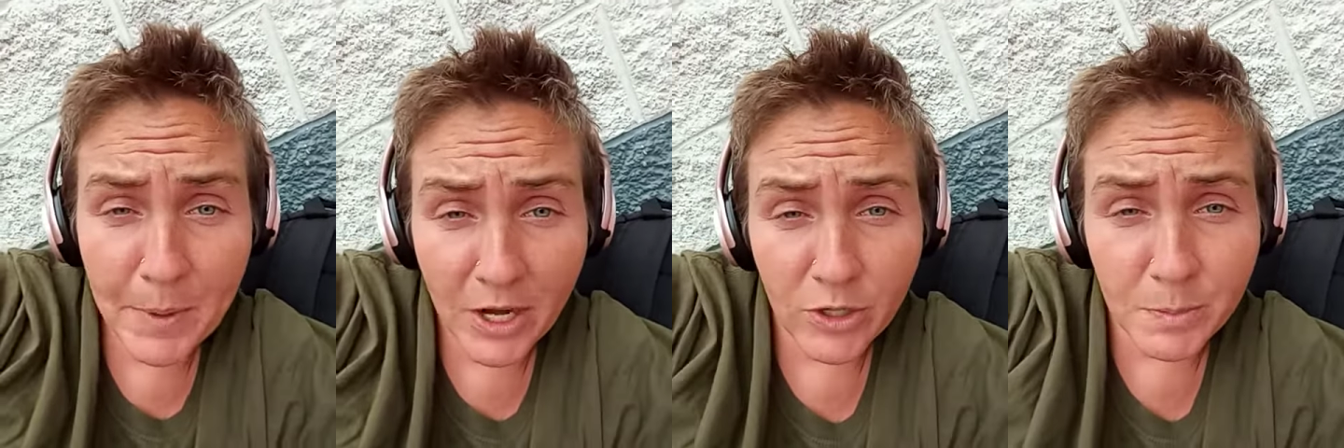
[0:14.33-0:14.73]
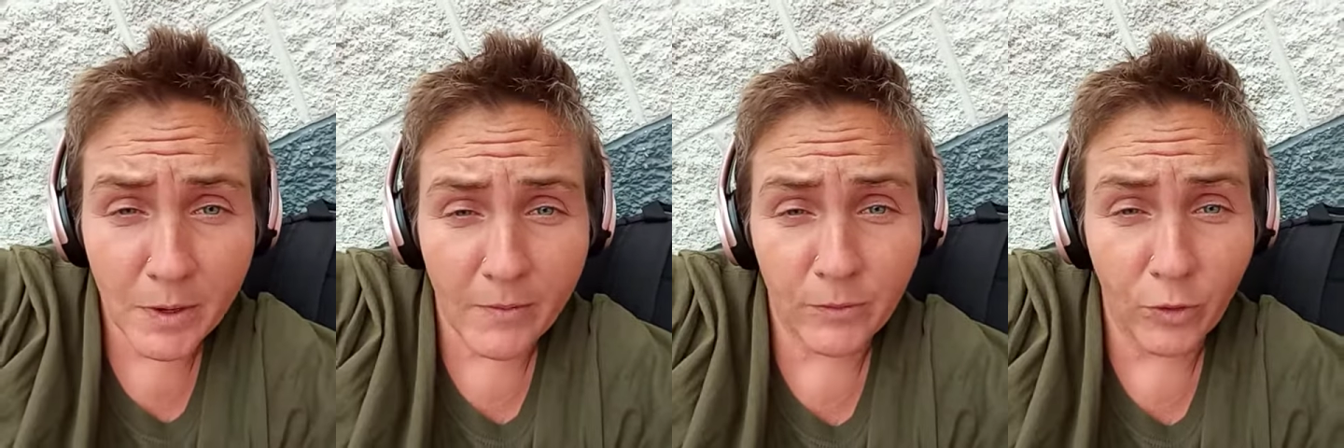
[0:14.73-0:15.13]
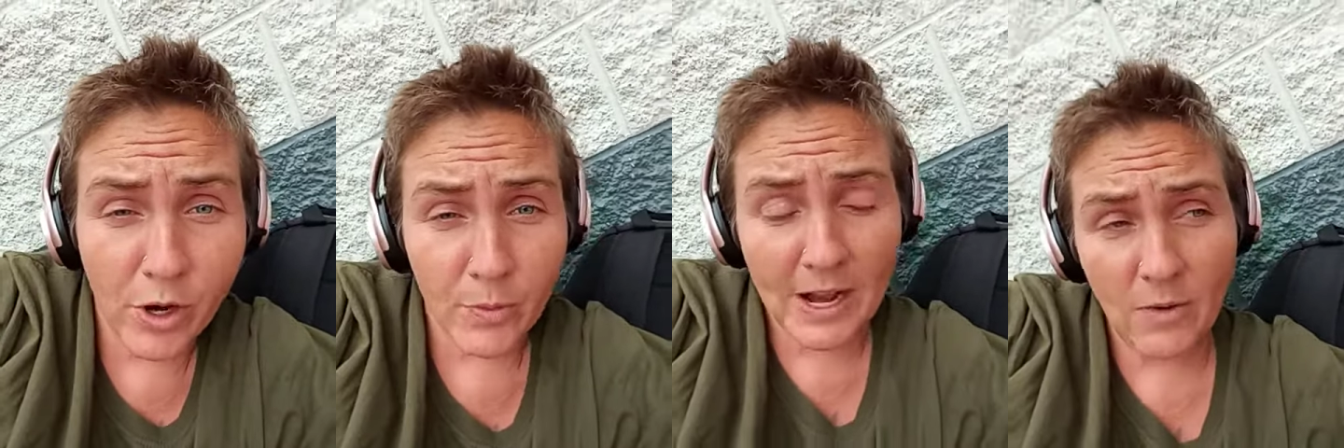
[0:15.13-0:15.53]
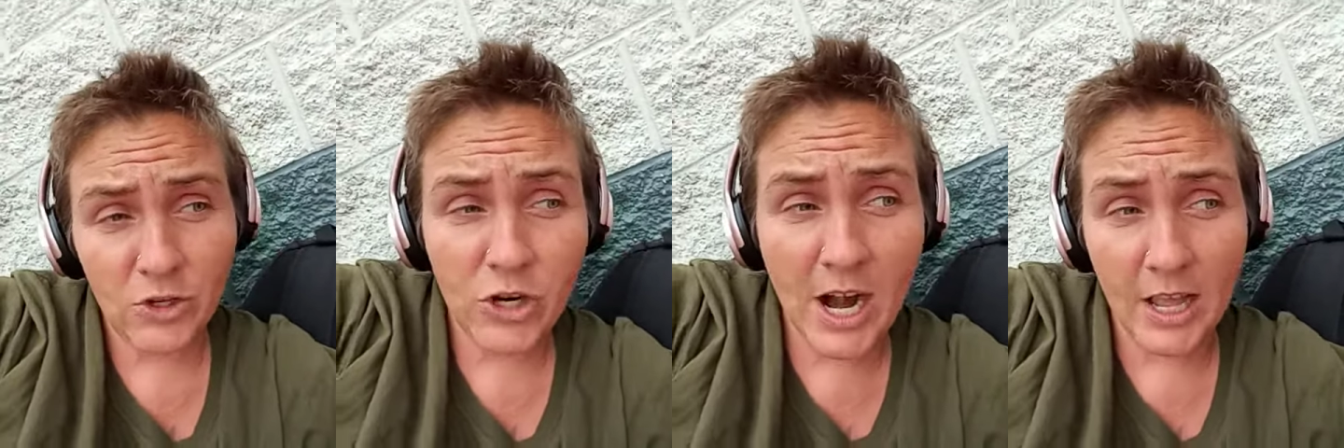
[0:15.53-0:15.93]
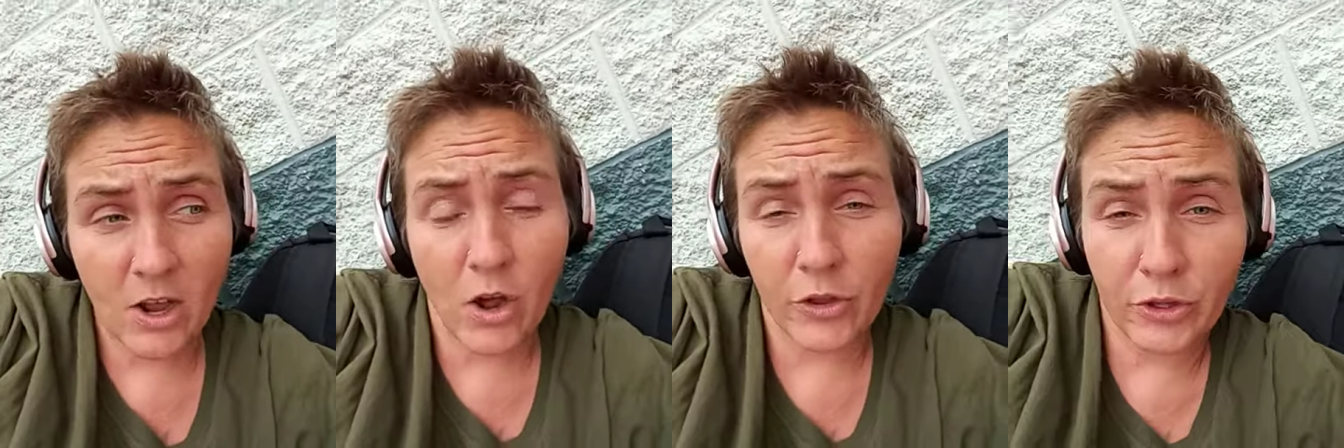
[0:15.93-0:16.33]
Petersburg, Florida, when I was trying
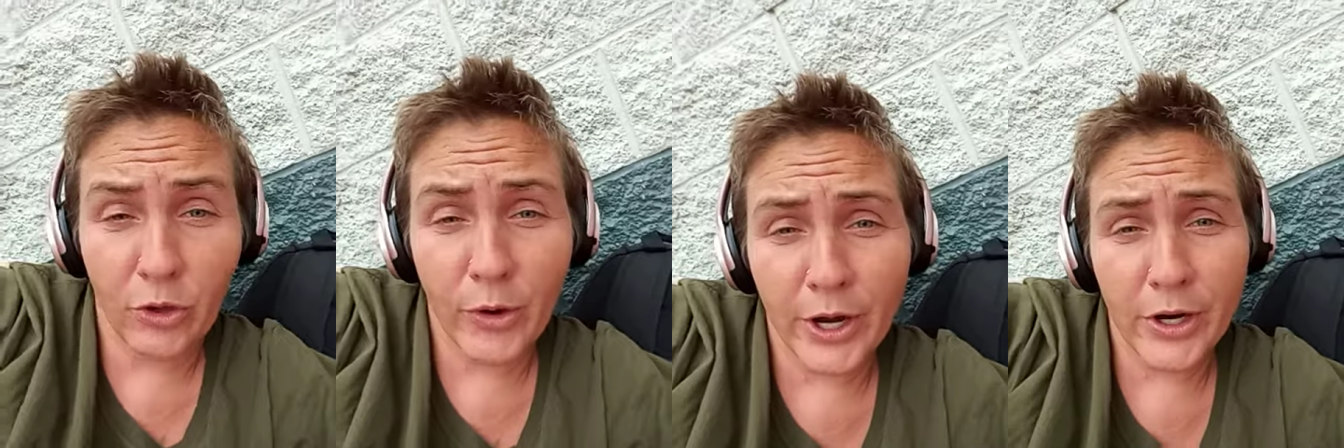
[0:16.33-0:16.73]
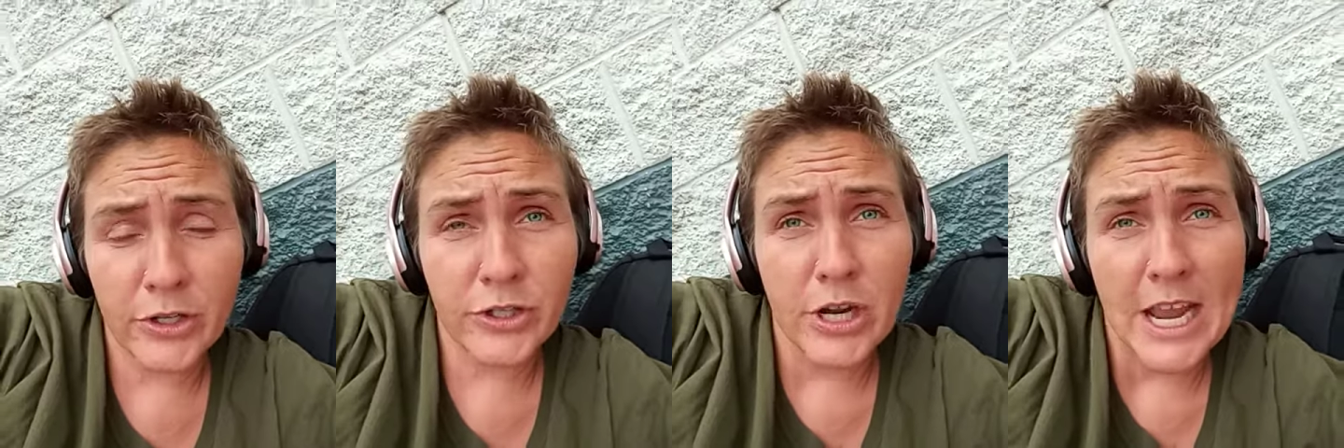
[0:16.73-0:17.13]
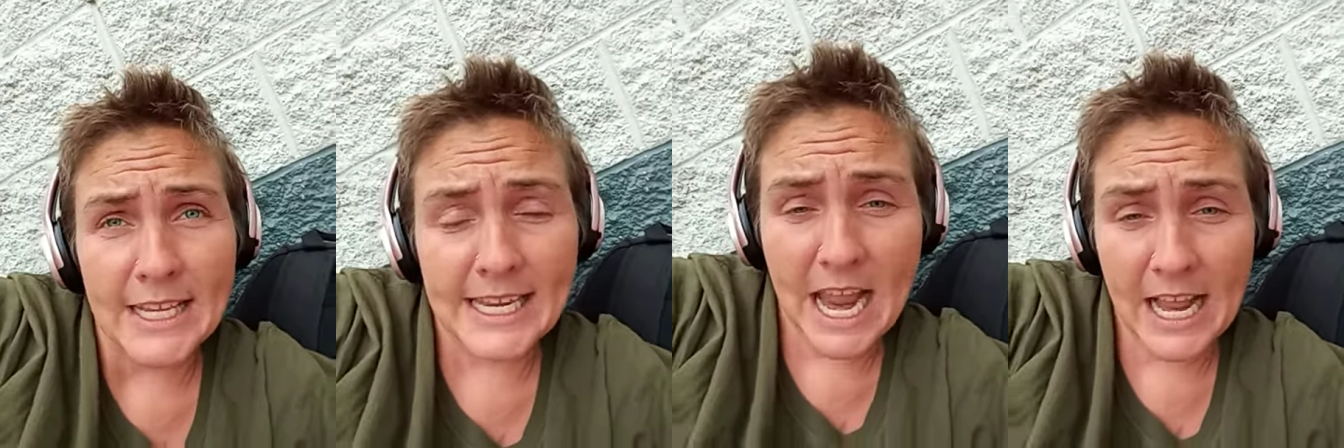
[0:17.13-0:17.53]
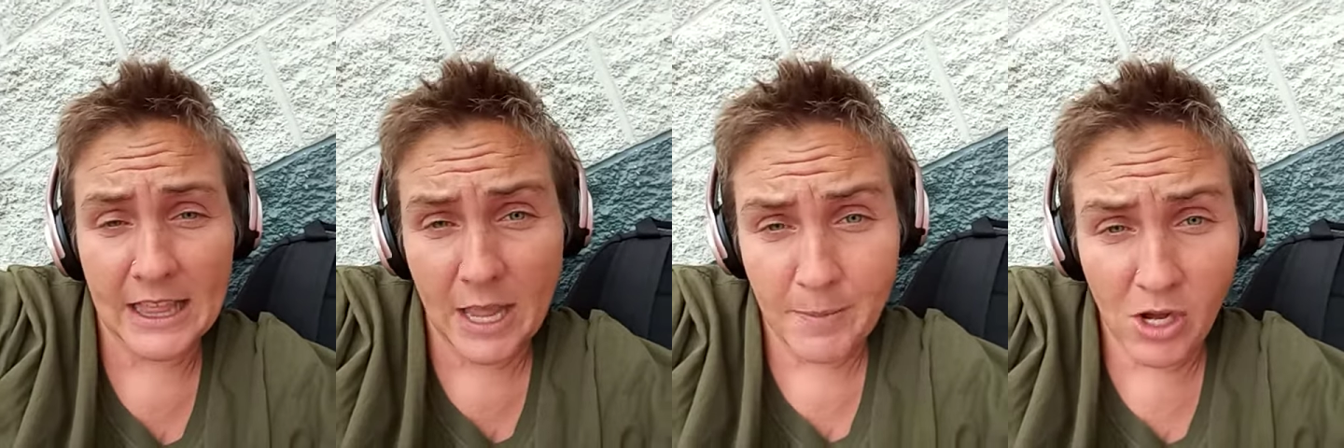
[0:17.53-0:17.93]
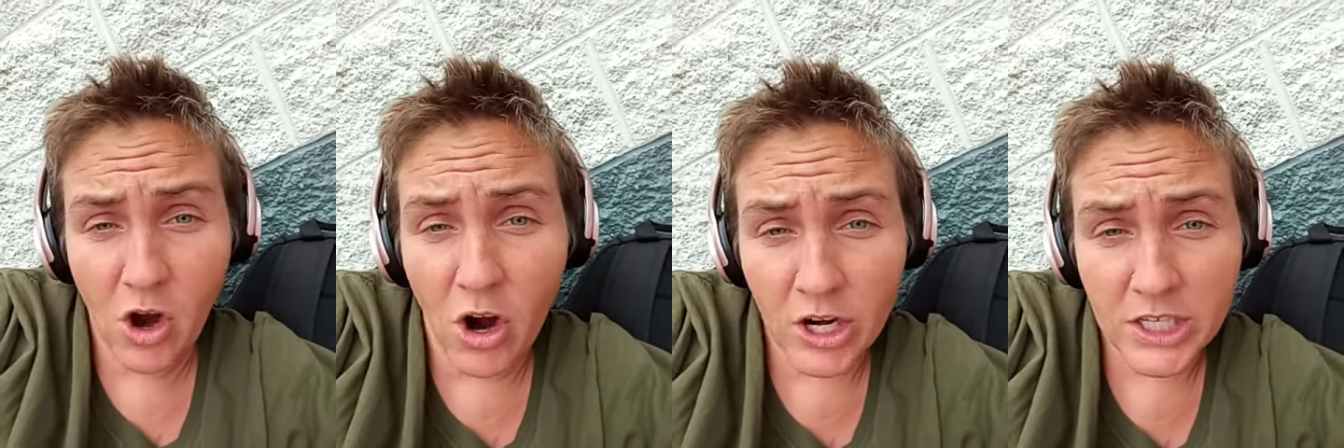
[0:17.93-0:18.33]
to call the lawyers, saying that my
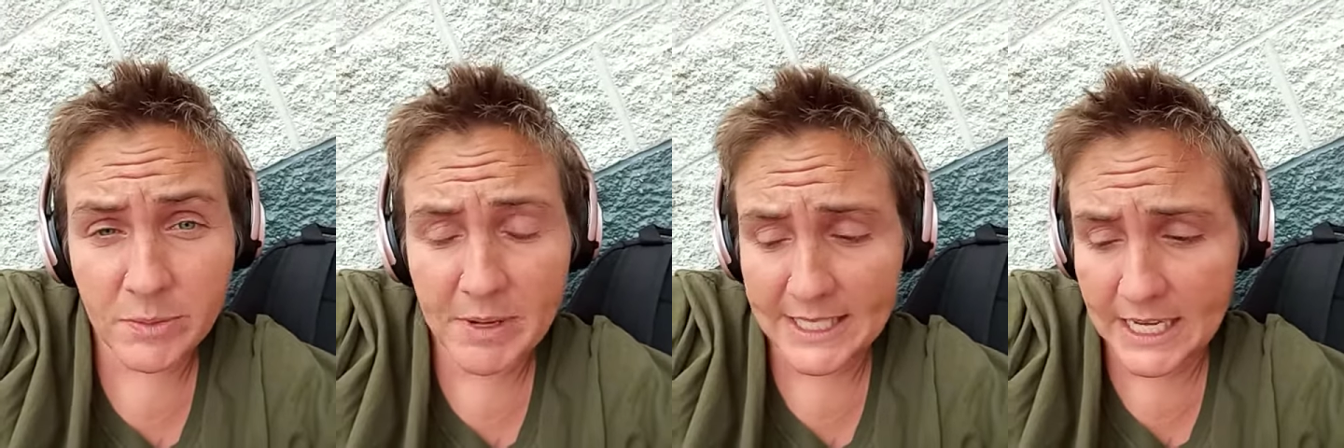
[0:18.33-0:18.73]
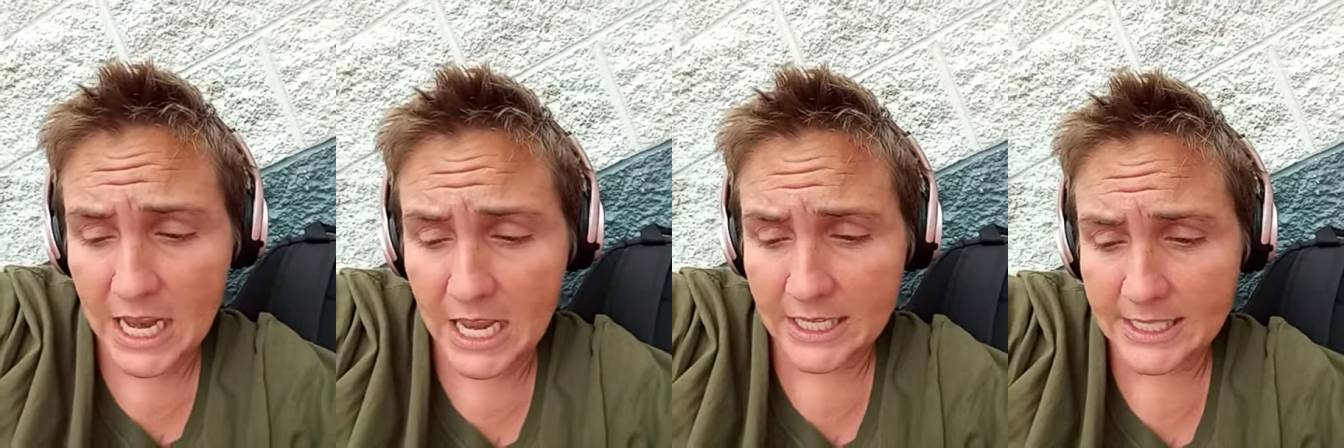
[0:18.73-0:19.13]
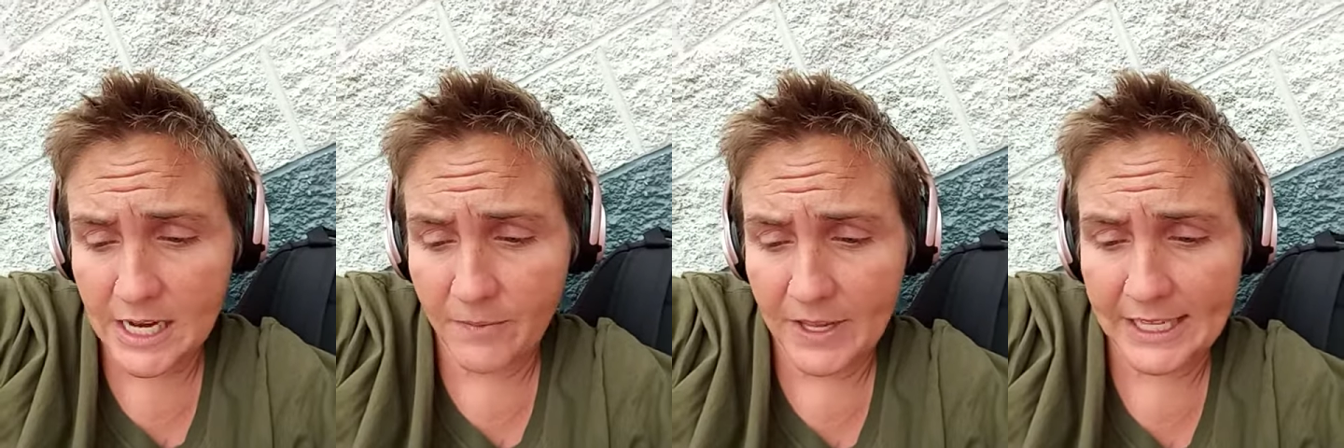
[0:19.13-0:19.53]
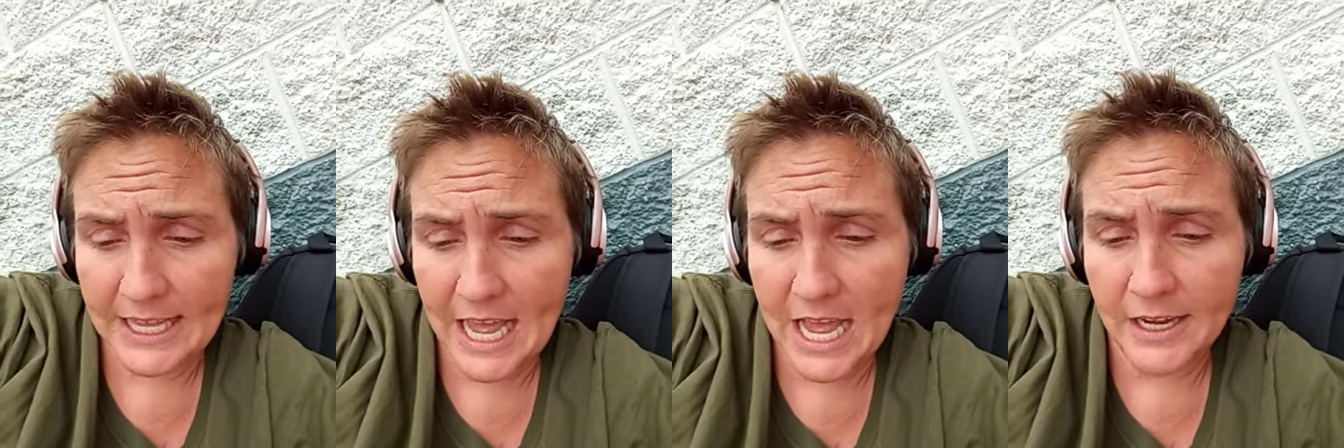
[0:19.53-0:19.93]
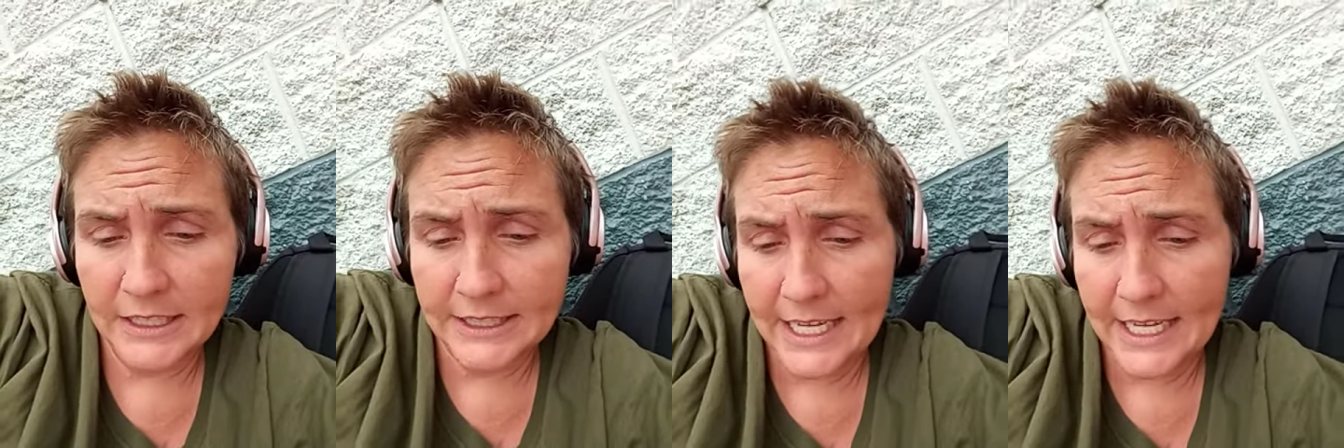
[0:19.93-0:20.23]
car is missing and stuff like that,